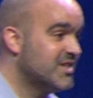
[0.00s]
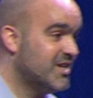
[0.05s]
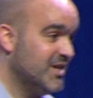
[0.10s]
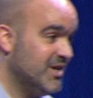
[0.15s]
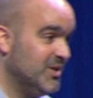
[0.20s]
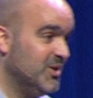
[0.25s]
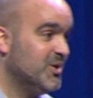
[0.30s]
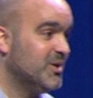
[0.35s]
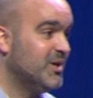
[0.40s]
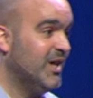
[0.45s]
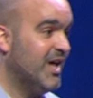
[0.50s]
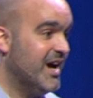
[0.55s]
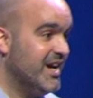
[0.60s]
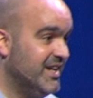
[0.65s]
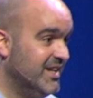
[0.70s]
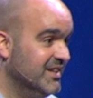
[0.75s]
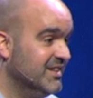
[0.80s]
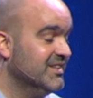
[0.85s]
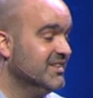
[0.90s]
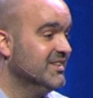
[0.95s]
going to look
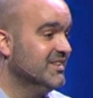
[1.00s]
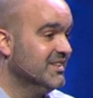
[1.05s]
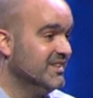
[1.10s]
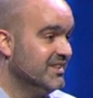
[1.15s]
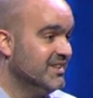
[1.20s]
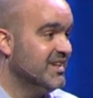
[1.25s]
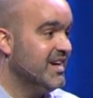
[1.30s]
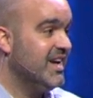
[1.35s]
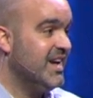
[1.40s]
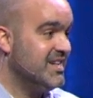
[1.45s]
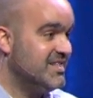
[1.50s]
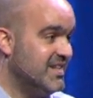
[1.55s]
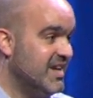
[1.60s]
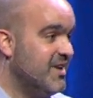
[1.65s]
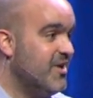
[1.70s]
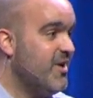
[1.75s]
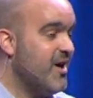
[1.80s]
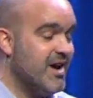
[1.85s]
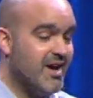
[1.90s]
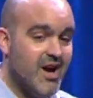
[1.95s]
like. And I said,
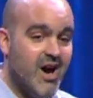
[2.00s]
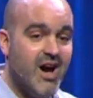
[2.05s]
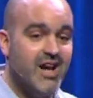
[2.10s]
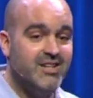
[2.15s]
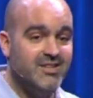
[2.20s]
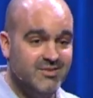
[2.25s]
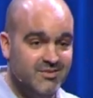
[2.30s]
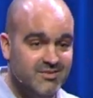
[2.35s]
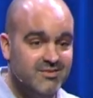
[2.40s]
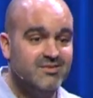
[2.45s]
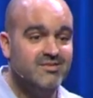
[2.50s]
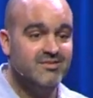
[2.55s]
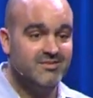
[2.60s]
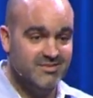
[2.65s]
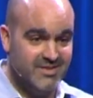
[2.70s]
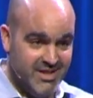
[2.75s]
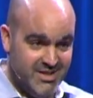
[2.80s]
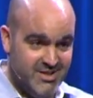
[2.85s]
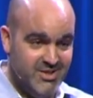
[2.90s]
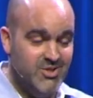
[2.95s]
all right, God,
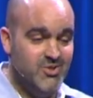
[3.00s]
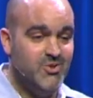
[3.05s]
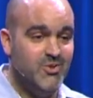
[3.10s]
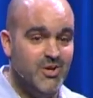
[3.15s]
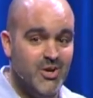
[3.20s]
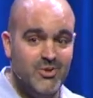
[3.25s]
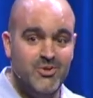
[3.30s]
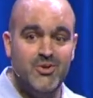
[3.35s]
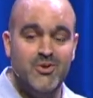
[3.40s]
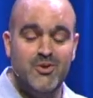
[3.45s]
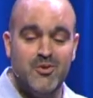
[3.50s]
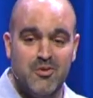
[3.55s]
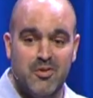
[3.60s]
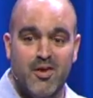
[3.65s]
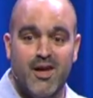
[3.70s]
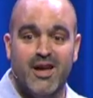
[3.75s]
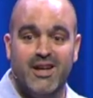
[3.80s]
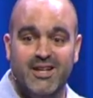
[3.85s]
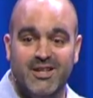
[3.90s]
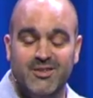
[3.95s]
let's see you go do your
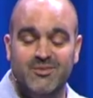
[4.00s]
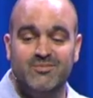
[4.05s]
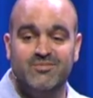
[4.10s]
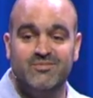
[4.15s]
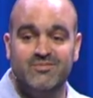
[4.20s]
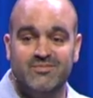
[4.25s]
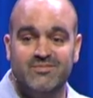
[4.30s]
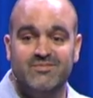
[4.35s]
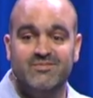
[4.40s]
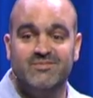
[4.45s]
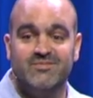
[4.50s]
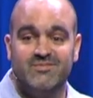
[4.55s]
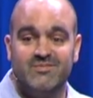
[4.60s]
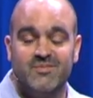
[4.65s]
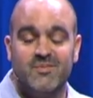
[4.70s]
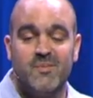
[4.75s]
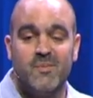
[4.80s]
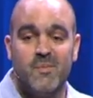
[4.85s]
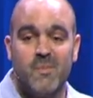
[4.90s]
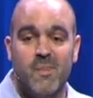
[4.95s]
thing.
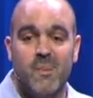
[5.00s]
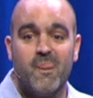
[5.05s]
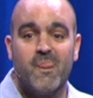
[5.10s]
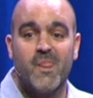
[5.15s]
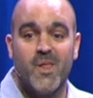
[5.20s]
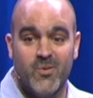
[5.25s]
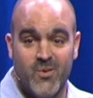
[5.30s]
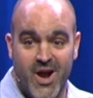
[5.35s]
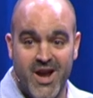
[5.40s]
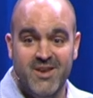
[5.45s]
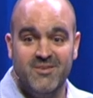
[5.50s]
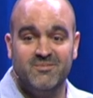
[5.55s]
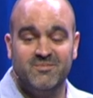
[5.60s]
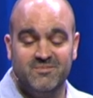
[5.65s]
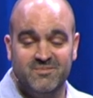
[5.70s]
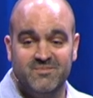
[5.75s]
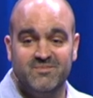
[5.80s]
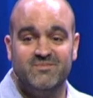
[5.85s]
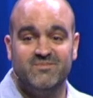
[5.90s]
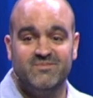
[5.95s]
Right?
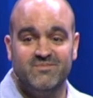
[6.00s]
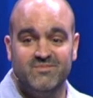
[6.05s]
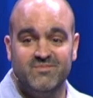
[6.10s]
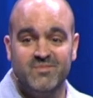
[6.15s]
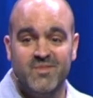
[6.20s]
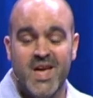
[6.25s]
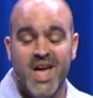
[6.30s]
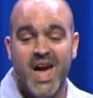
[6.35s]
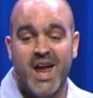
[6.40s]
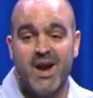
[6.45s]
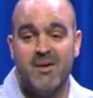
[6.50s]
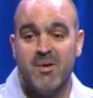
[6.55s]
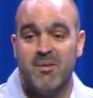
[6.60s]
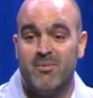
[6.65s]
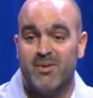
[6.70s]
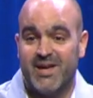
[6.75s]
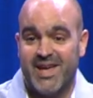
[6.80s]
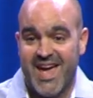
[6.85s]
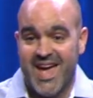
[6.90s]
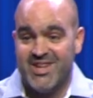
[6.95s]
And I
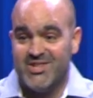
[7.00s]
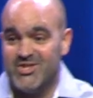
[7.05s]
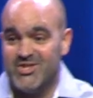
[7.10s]
remember Kent